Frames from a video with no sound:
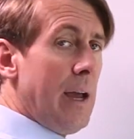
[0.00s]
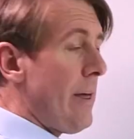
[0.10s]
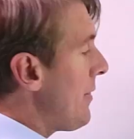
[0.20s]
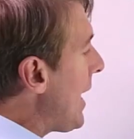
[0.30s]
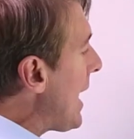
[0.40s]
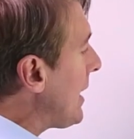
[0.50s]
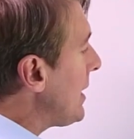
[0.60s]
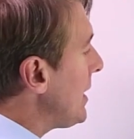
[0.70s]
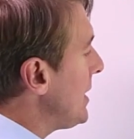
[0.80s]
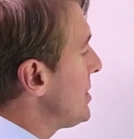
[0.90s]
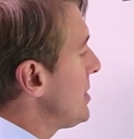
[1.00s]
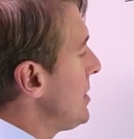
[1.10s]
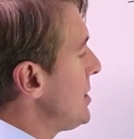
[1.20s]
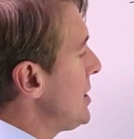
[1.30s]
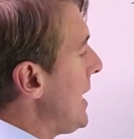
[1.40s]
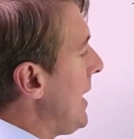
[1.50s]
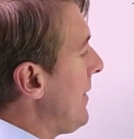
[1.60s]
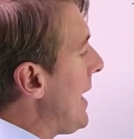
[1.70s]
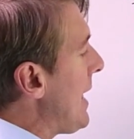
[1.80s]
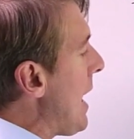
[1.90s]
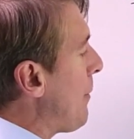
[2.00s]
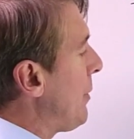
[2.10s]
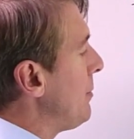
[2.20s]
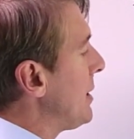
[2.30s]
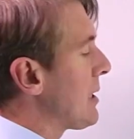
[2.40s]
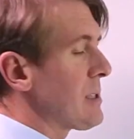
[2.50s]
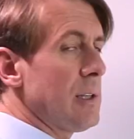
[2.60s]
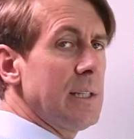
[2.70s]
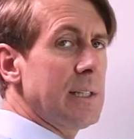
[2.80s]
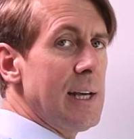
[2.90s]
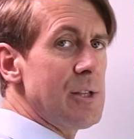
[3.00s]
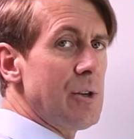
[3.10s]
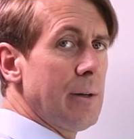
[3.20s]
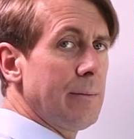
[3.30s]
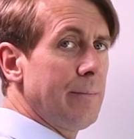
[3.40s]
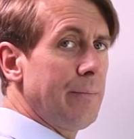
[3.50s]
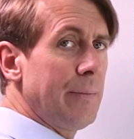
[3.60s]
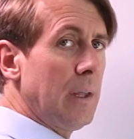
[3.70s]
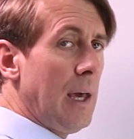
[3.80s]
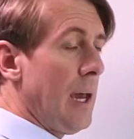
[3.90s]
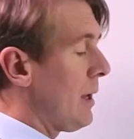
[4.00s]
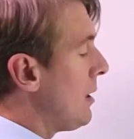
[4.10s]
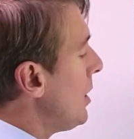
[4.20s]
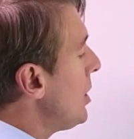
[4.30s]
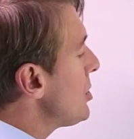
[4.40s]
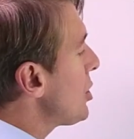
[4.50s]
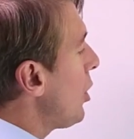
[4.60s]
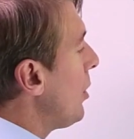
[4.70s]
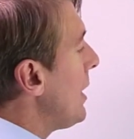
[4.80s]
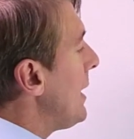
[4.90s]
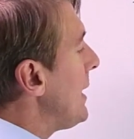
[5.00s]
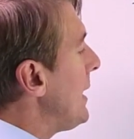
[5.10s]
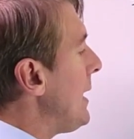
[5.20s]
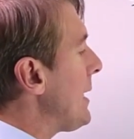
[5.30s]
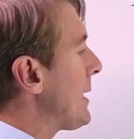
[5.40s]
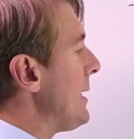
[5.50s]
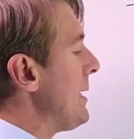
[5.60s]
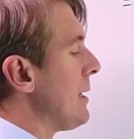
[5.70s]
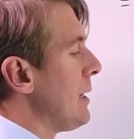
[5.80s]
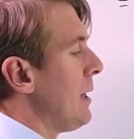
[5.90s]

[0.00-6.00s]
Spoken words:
And that happened because of this kasra. Okay? So, ihki.